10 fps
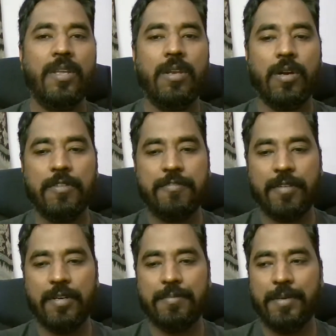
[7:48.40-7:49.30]
a lot
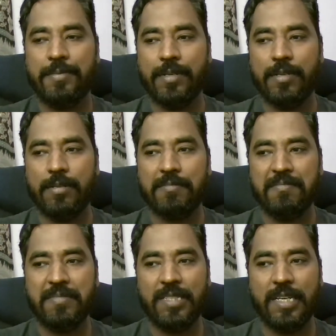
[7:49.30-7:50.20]
of people
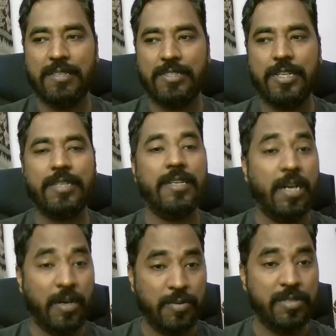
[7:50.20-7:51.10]
get tricked
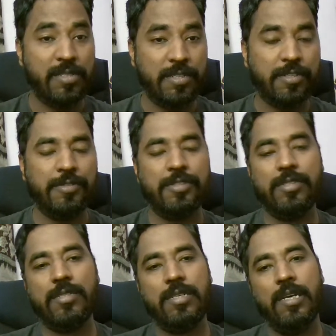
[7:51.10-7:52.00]
around in such
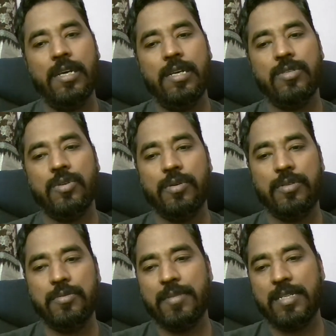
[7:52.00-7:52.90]
questions. So
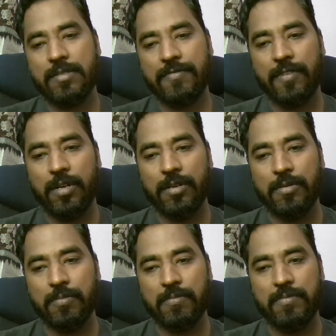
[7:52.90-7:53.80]
you must
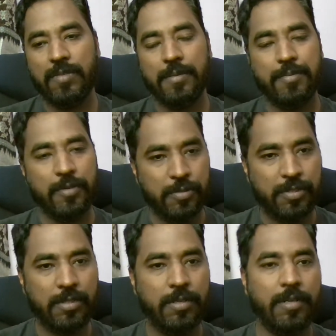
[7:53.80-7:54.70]
follow the
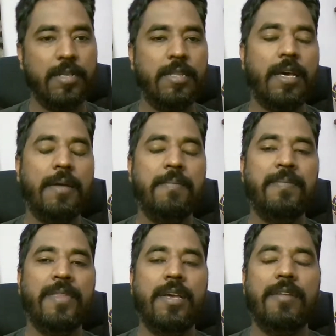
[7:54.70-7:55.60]
approach written there.
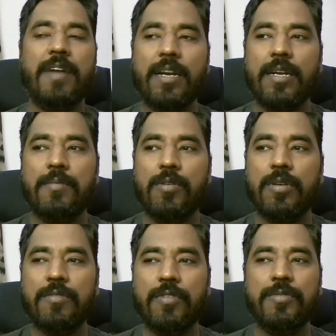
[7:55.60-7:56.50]
In fact, I'm
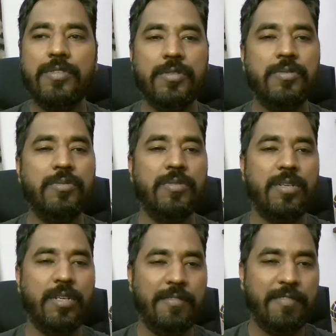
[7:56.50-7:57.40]
looking forward to
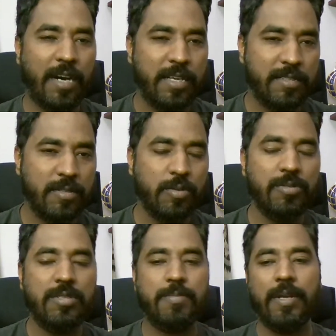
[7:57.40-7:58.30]
revise
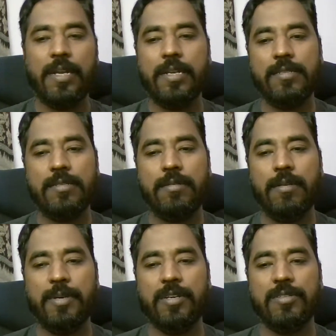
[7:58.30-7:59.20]
those playlists
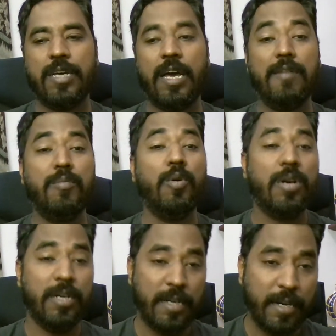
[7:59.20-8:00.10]
because I have more
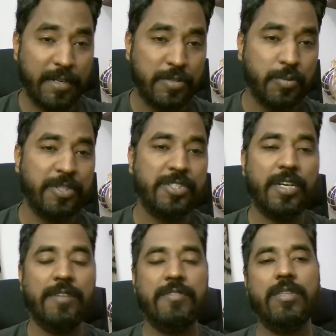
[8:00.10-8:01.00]
content to be
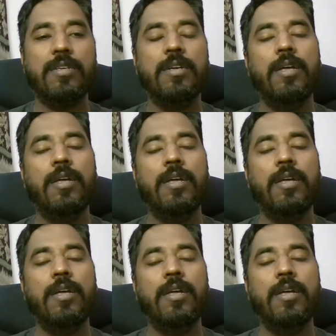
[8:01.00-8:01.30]
shared with